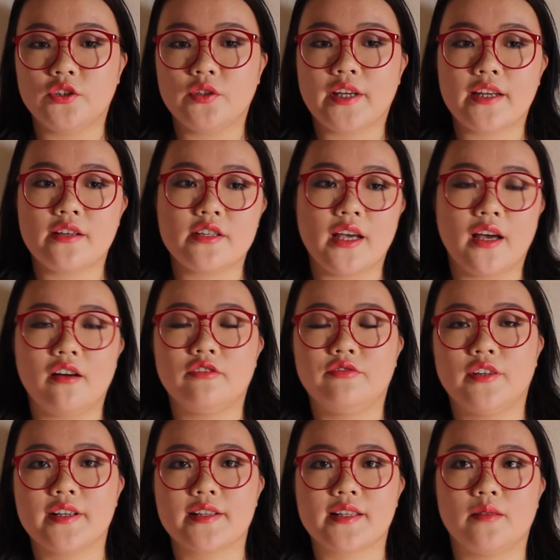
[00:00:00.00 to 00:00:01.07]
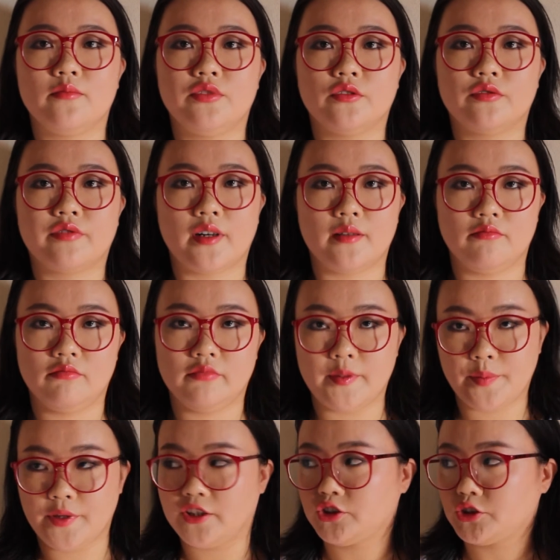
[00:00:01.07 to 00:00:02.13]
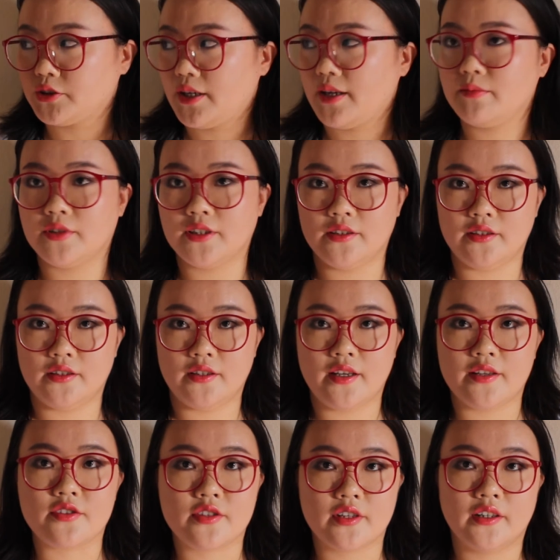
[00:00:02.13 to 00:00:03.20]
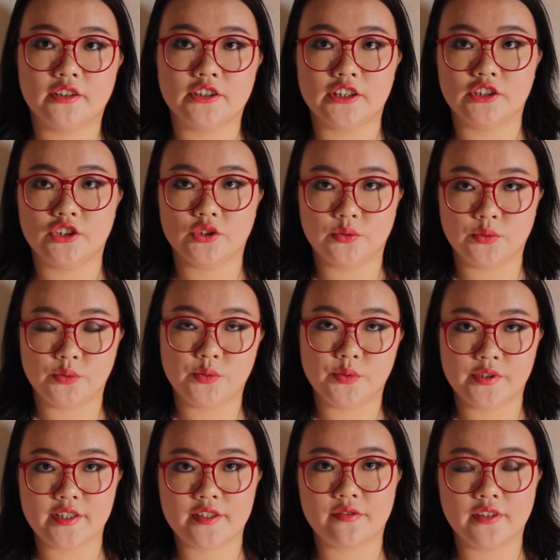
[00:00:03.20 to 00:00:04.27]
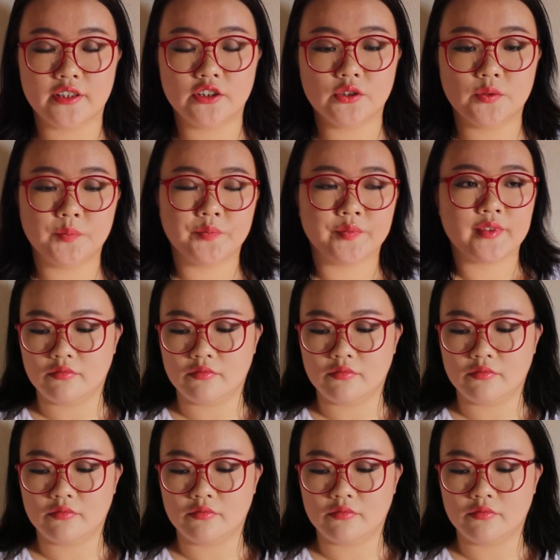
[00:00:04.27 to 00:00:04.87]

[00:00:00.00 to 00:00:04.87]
you can tell, for example, from the picture I'm gonna insert into this video,